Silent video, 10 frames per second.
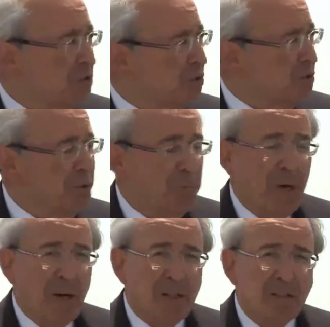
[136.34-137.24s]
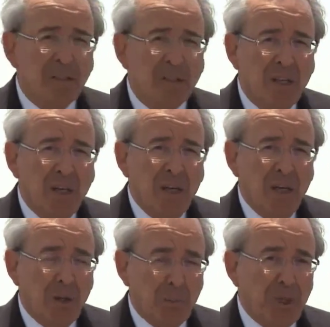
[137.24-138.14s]
into two parts.
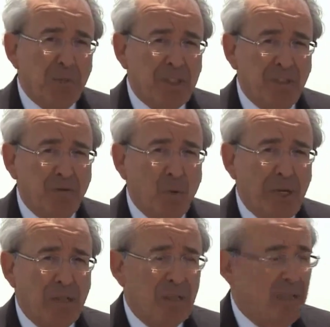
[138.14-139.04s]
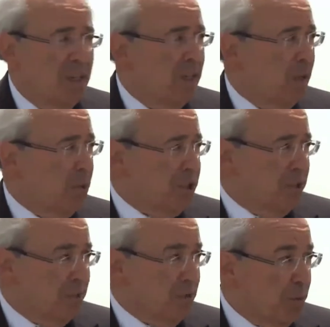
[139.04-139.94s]
The primitive one, which
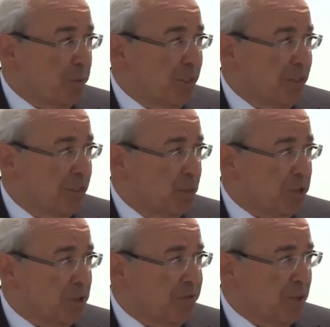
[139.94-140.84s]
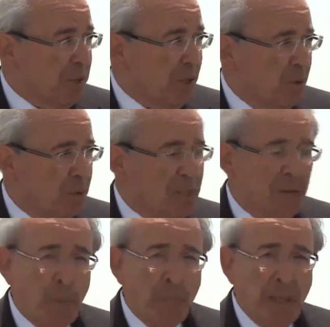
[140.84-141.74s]
is reptilian, which is very old,
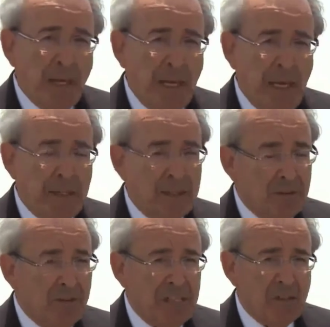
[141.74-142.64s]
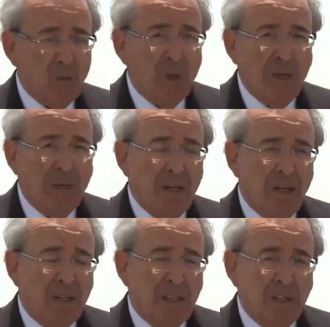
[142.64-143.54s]
and the advanced one.
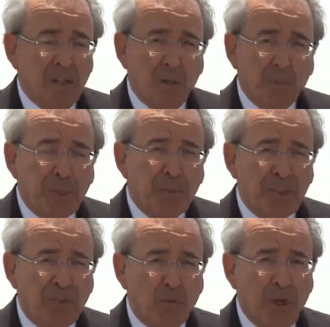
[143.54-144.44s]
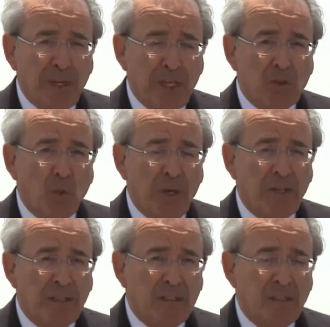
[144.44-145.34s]
The primitive one is the one
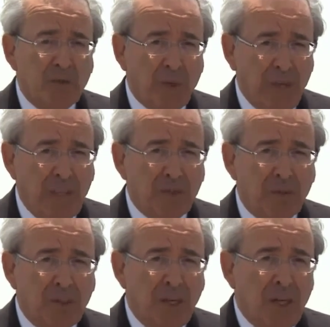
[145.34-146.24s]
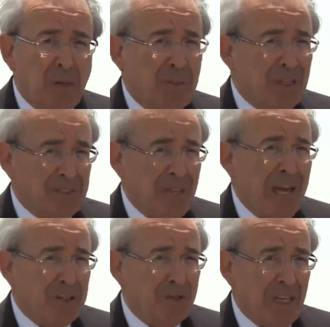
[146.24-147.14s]
that deals with hatred because
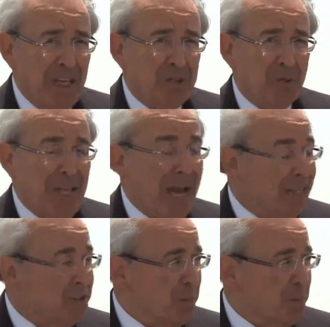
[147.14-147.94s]
actually hatred has a